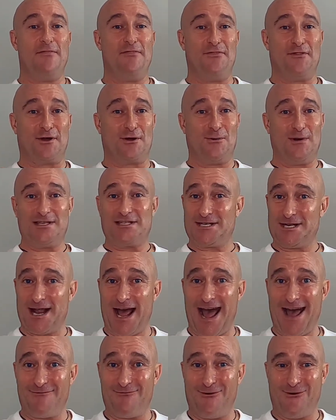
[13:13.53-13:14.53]
the question I
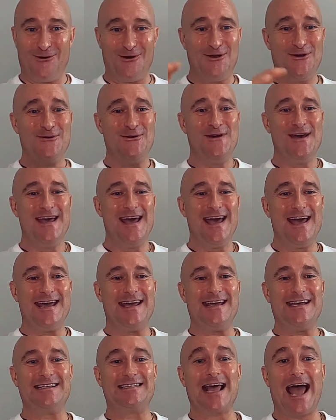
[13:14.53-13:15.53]
have for you
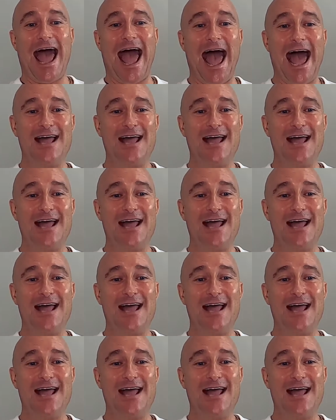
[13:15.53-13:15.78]
is,